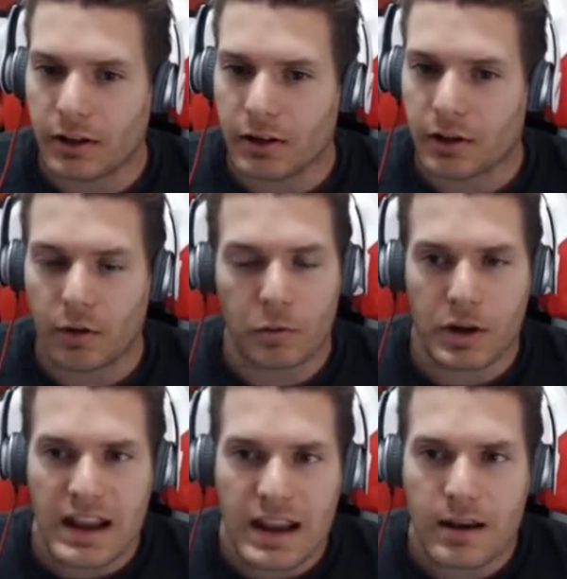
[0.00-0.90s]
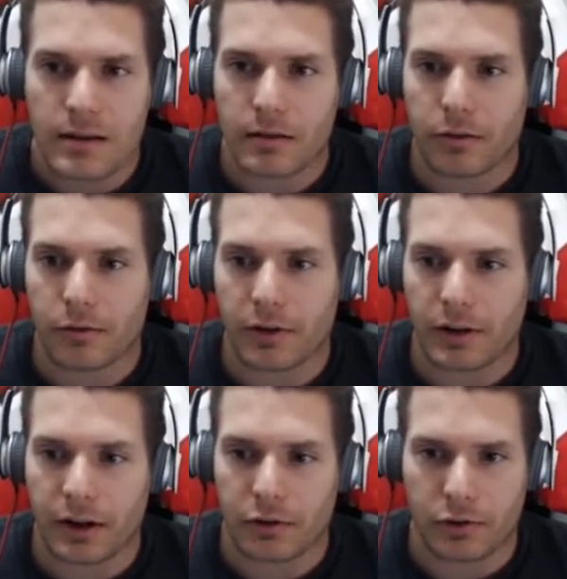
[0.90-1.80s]
you don't need
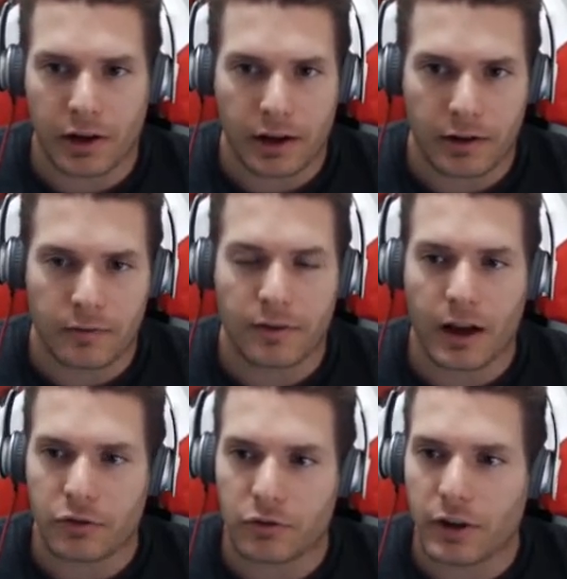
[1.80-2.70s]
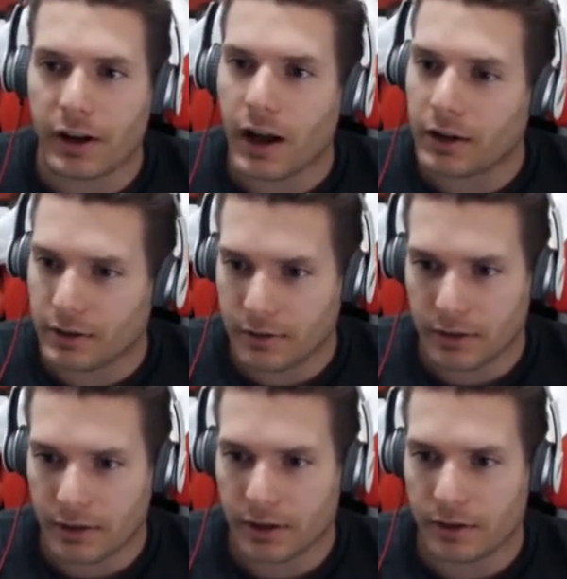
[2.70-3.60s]
3 Vajrayana
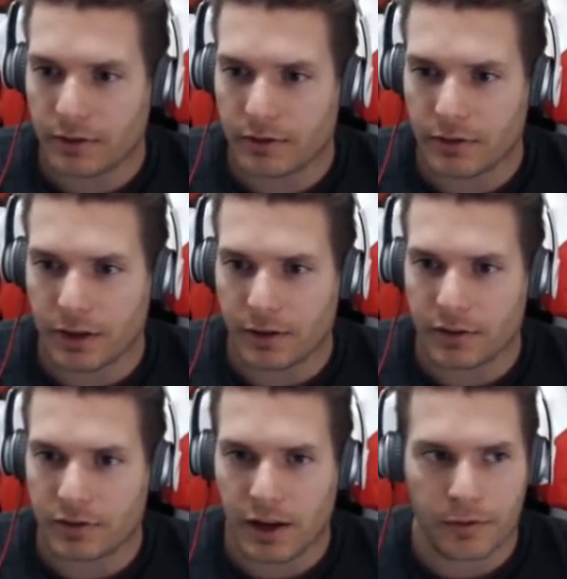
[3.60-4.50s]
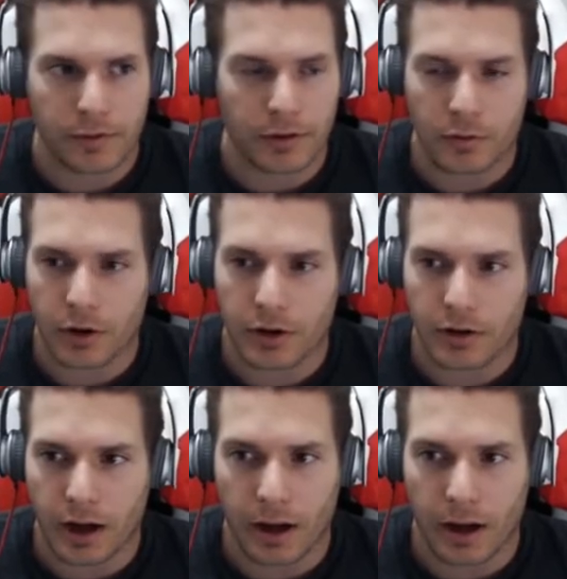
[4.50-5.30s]
in this deck for it to work.